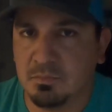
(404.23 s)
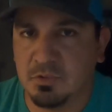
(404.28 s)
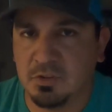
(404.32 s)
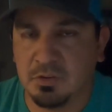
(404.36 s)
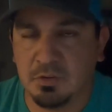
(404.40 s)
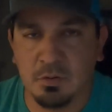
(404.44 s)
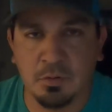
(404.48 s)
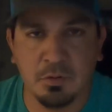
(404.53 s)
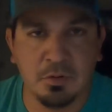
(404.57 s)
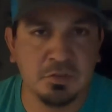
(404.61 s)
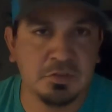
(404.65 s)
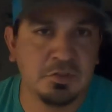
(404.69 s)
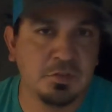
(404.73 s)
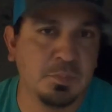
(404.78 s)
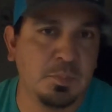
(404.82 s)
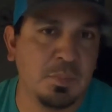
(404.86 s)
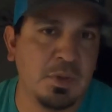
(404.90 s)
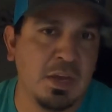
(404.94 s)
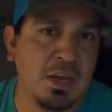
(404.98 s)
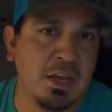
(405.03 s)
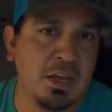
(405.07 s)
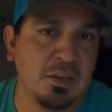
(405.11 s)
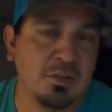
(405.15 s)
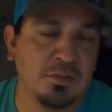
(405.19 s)
storage
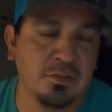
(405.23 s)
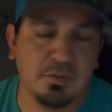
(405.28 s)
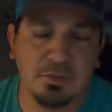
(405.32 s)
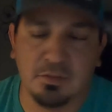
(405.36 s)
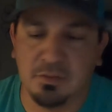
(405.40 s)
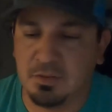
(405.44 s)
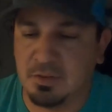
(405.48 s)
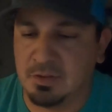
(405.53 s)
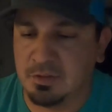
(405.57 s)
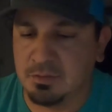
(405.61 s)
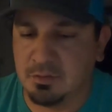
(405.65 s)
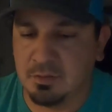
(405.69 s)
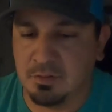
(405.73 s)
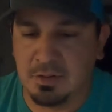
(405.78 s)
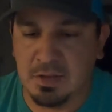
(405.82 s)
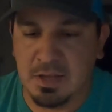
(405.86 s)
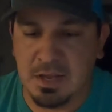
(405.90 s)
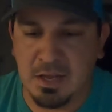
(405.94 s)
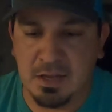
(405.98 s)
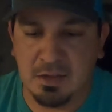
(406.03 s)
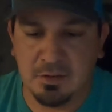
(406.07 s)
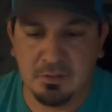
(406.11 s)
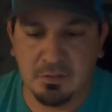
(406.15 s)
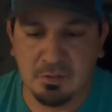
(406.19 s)
space and this and
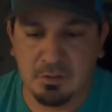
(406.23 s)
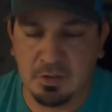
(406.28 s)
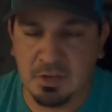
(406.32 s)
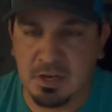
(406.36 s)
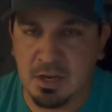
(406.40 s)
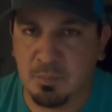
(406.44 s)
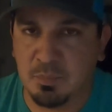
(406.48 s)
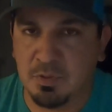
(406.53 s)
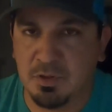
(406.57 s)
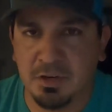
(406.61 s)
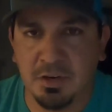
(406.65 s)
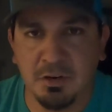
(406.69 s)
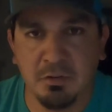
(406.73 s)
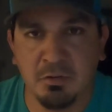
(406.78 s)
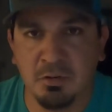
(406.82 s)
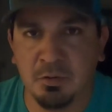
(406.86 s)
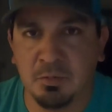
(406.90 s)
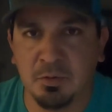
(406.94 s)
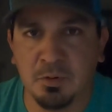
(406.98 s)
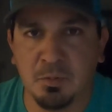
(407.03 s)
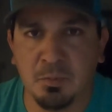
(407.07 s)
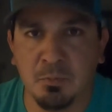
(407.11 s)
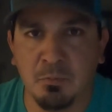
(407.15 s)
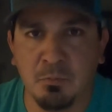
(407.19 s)
that. So you got plenty of
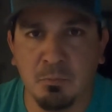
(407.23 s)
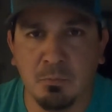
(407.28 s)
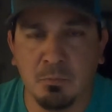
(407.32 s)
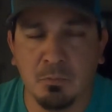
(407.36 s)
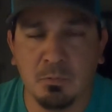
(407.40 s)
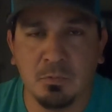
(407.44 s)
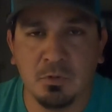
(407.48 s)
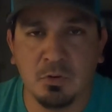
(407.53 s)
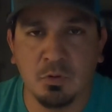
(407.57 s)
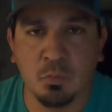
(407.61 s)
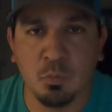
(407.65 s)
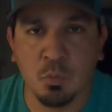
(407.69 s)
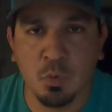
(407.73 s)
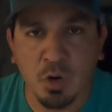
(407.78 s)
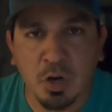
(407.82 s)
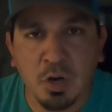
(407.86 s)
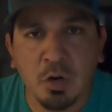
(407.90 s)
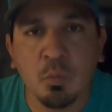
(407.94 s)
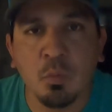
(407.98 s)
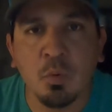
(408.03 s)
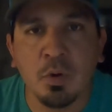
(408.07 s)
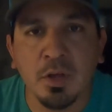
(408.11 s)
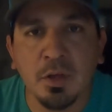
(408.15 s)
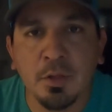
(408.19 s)
room to
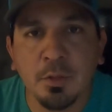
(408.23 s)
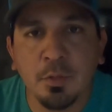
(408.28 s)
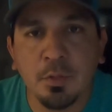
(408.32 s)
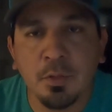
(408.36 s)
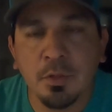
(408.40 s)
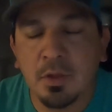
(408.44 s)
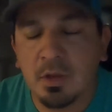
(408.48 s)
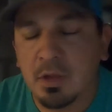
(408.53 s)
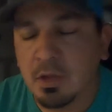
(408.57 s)
work with.